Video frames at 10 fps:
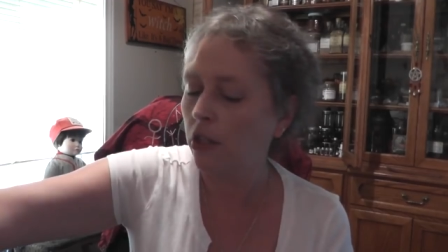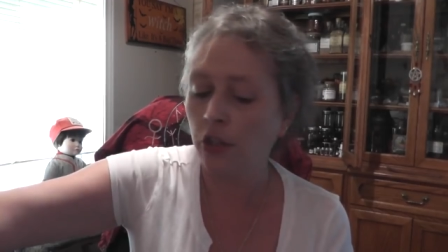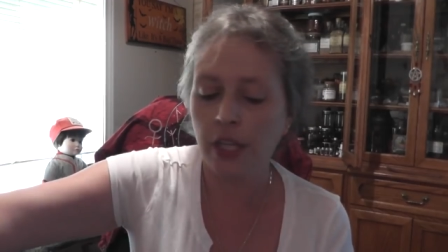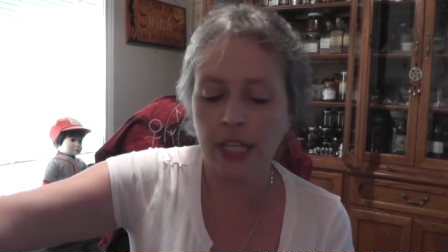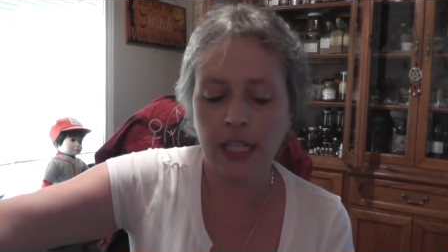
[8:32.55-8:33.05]

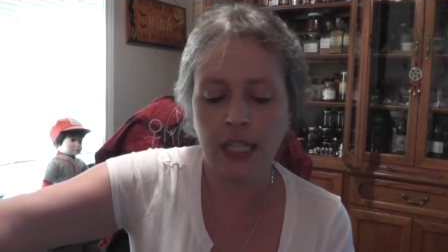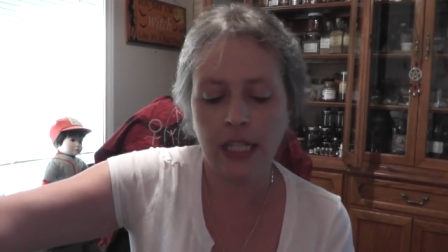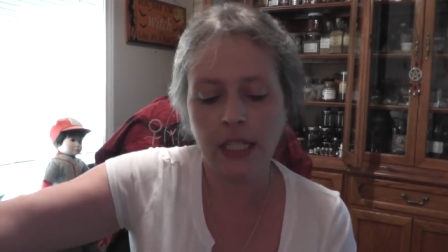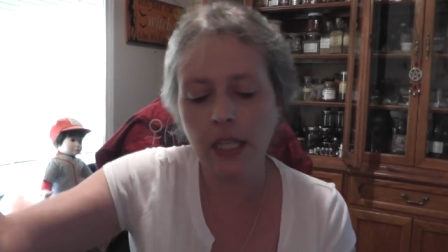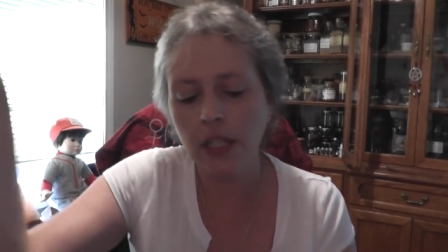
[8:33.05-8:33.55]
You're going to
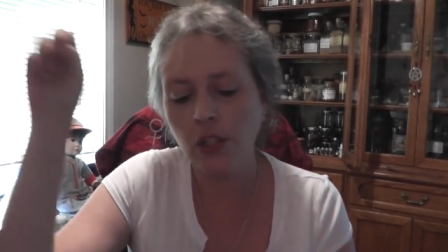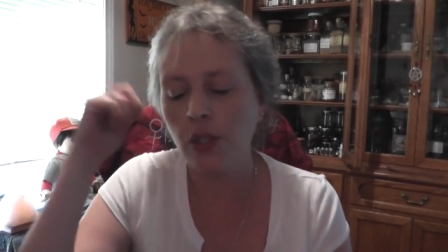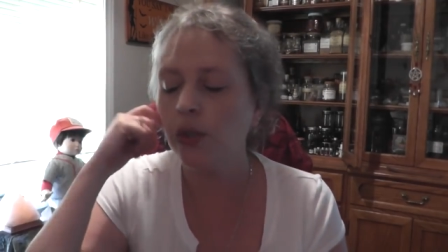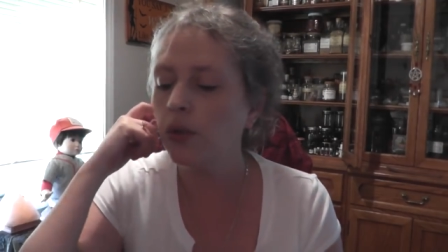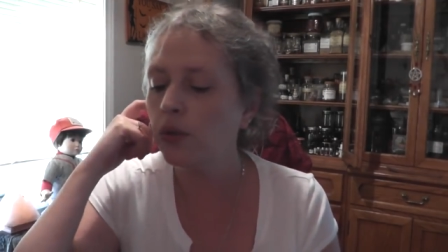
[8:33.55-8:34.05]
need
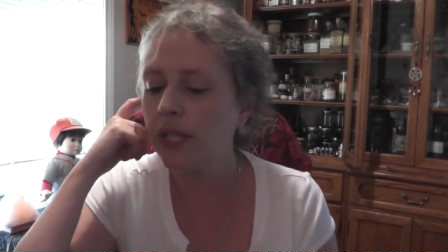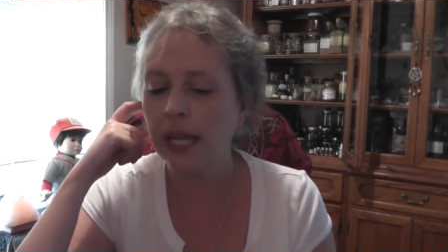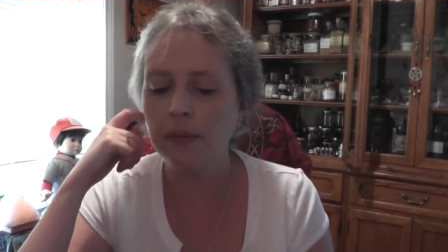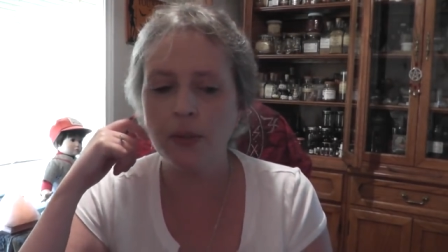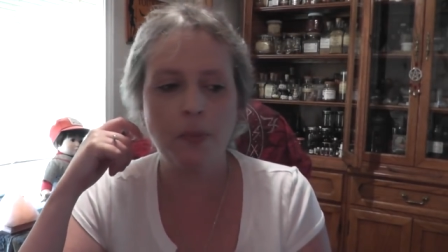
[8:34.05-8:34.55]
2
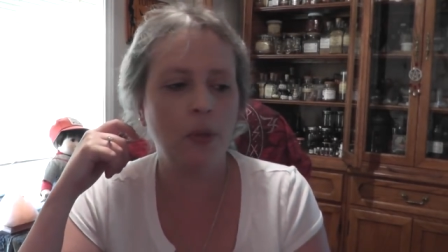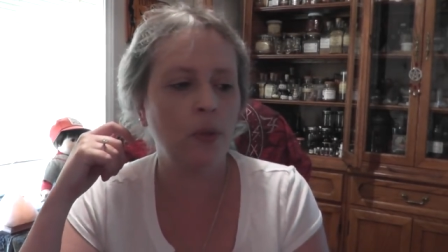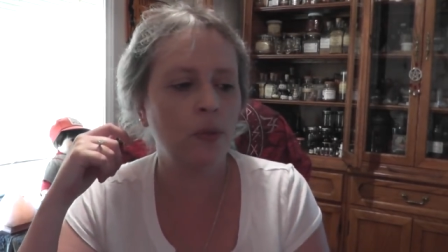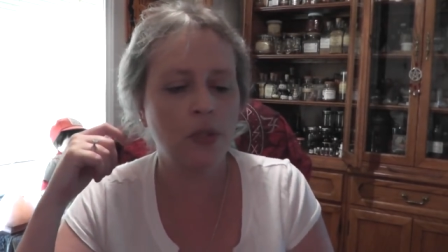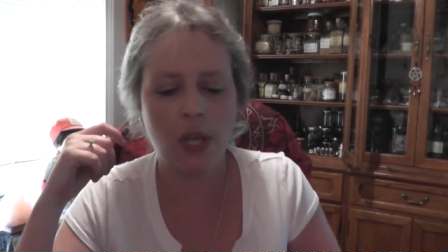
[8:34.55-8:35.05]

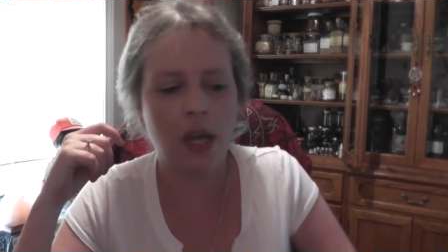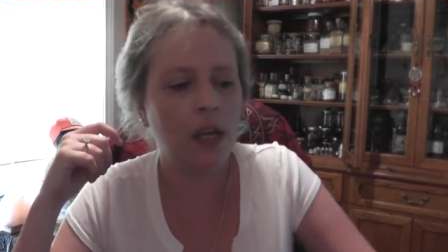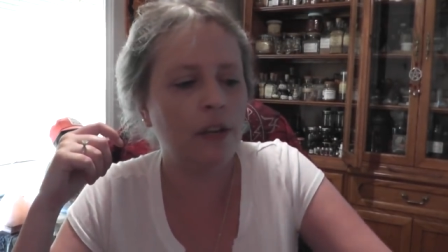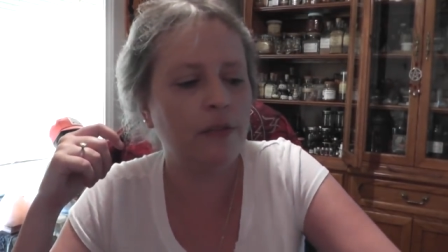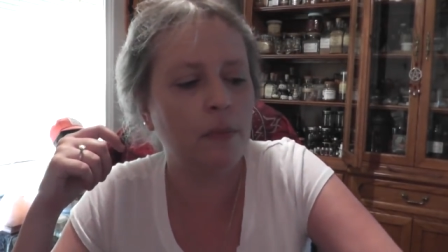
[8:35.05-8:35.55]
tablespoons
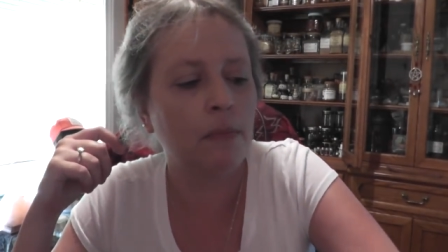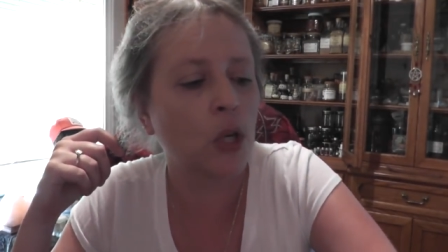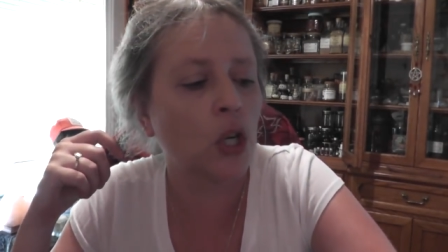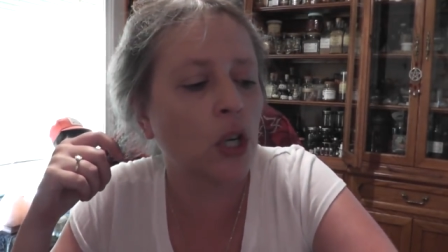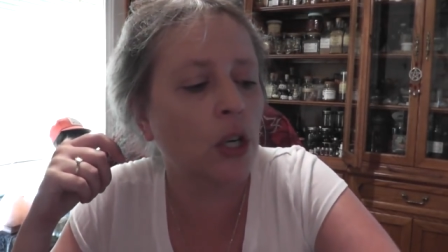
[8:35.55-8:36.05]
of
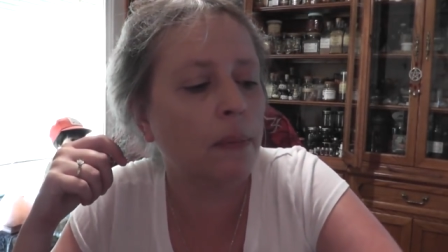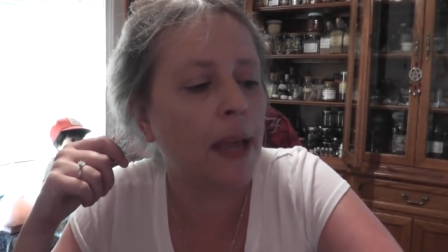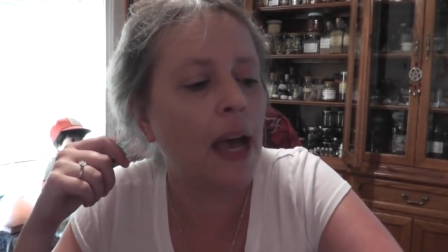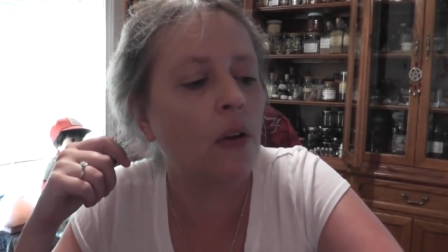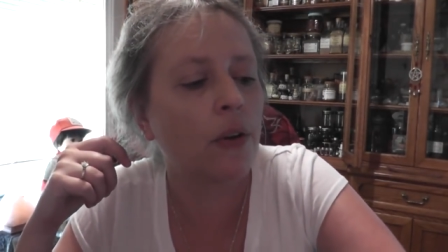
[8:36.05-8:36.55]
myrrh
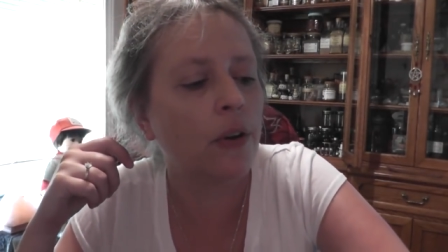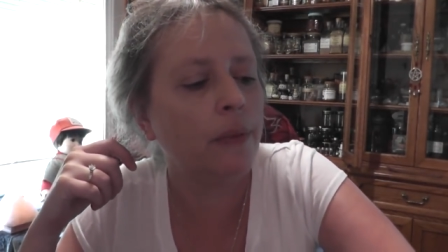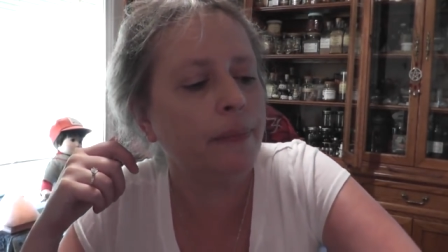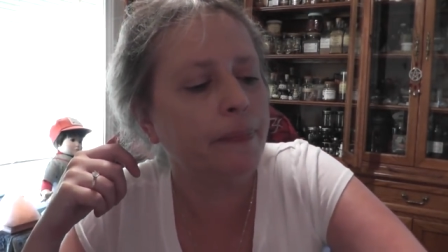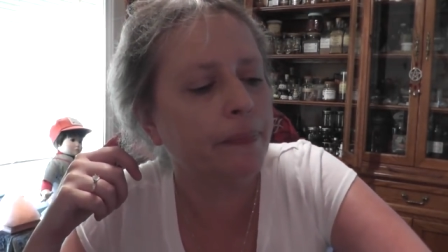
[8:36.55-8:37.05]
powder.